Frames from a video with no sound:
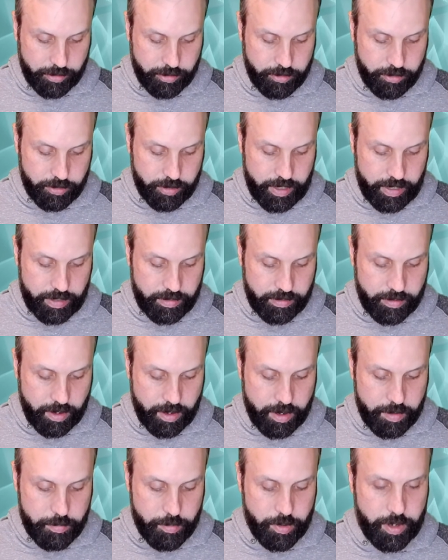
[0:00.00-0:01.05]
retreats,
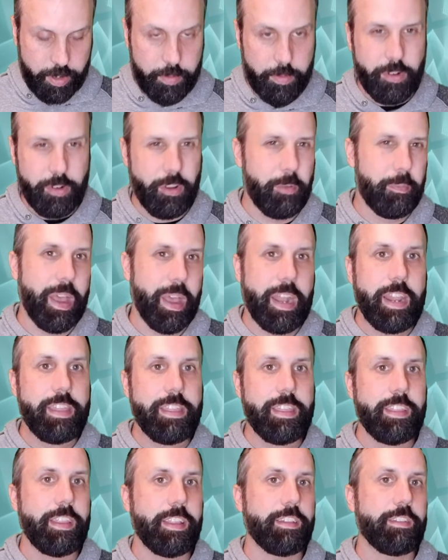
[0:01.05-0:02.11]
Sunday morning worship,
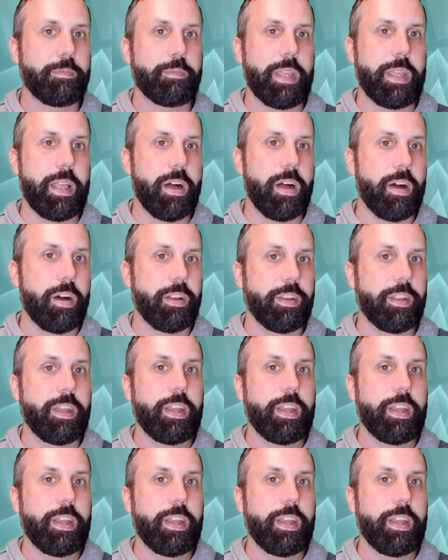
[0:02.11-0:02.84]
anything that's beyond